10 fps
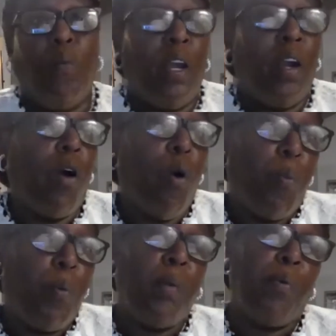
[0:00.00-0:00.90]
We are
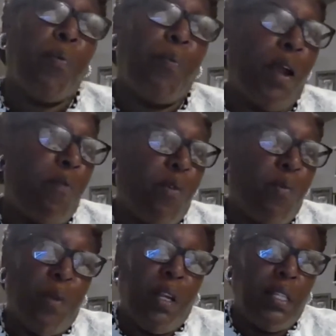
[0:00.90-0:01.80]
open and prepared for
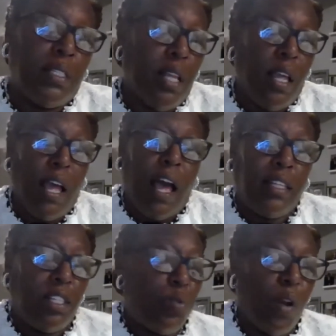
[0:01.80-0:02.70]
business. I
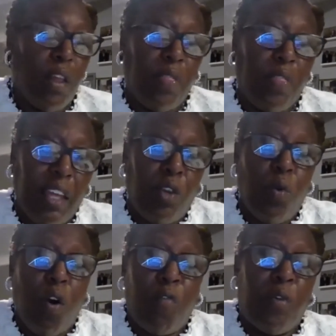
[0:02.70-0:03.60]
just want to thank
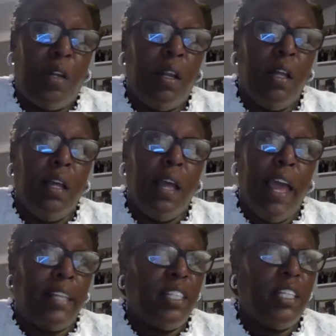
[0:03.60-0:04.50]
you all for
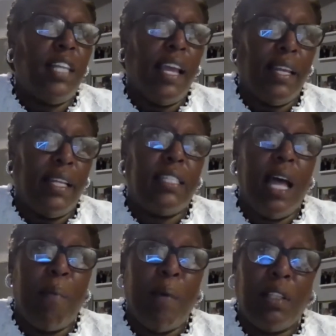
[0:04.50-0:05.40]
actually taking the
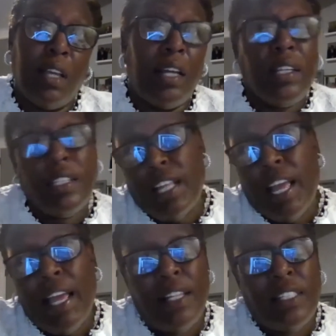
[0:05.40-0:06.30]
time out to
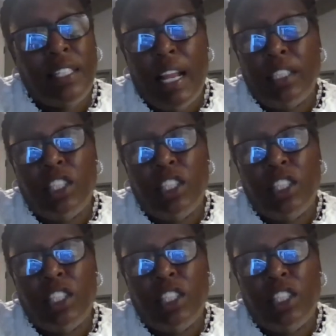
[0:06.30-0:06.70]
understand this, and I